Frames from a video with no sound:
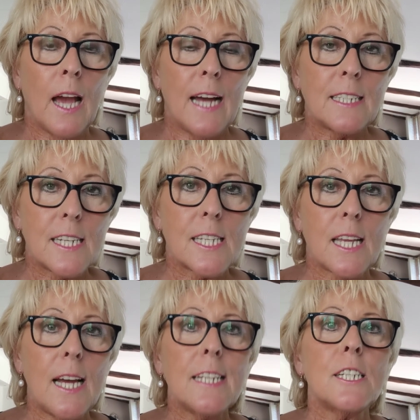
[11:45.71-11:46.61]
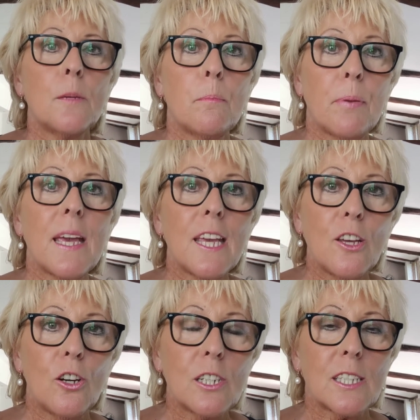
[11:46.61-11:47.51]
and decide to be
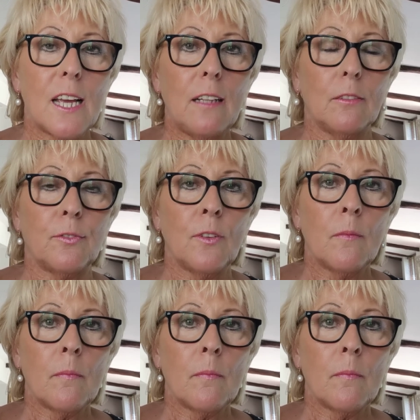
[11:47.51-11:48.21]
yourself.